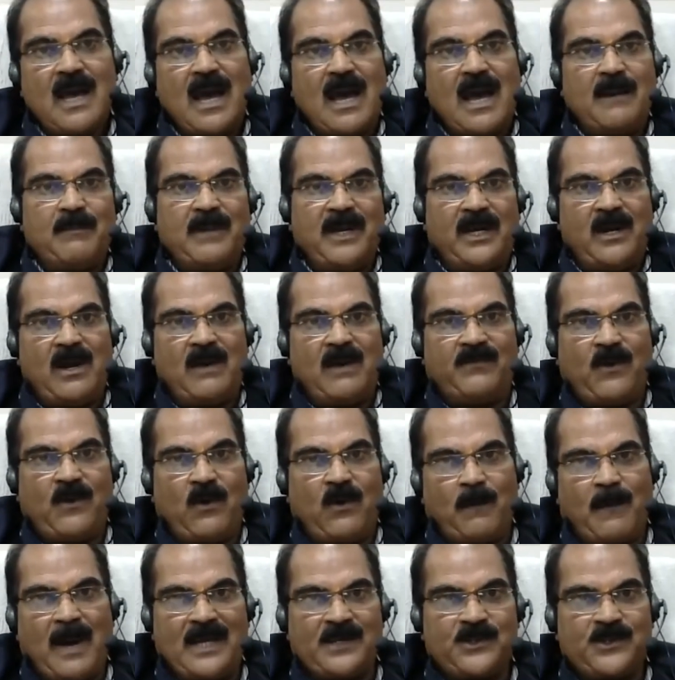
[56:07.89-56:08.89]
And many of
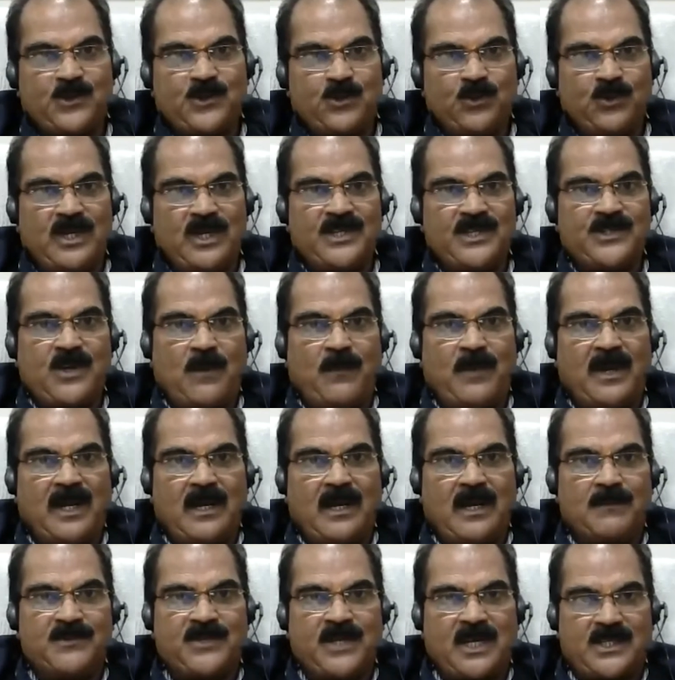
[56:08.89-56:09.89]
my students have
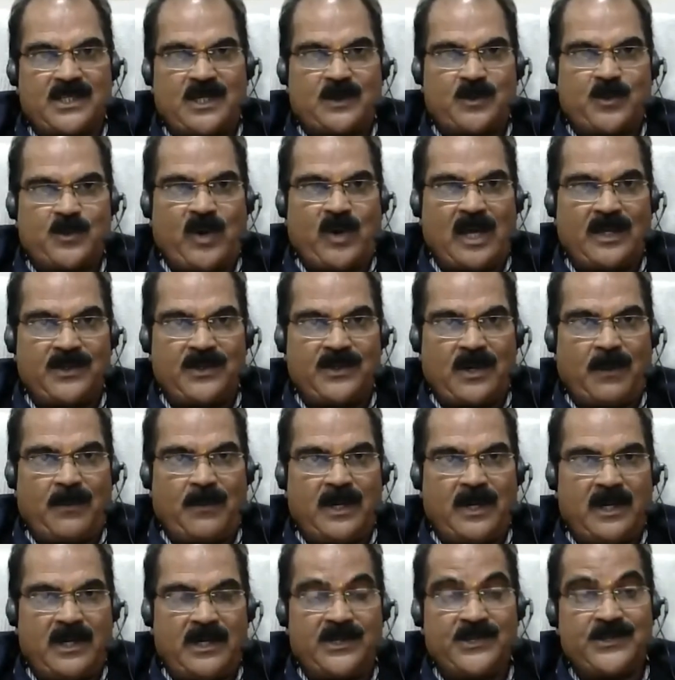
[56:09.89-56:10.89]
become successful
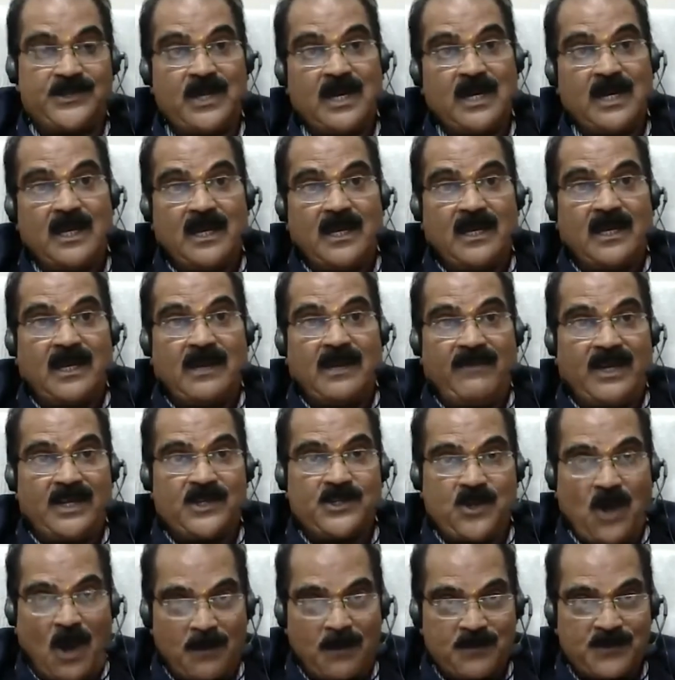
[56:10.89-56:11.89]
entrepreneurs
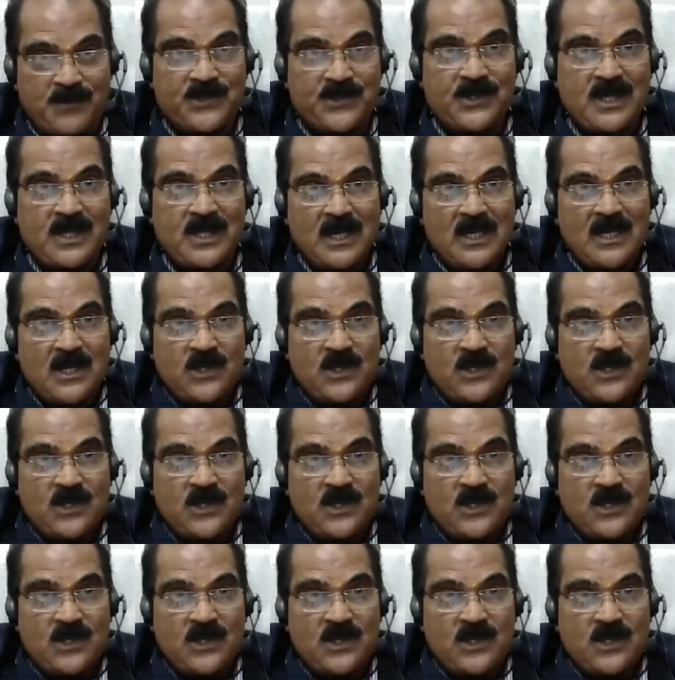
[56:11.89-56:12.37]
giving jobs.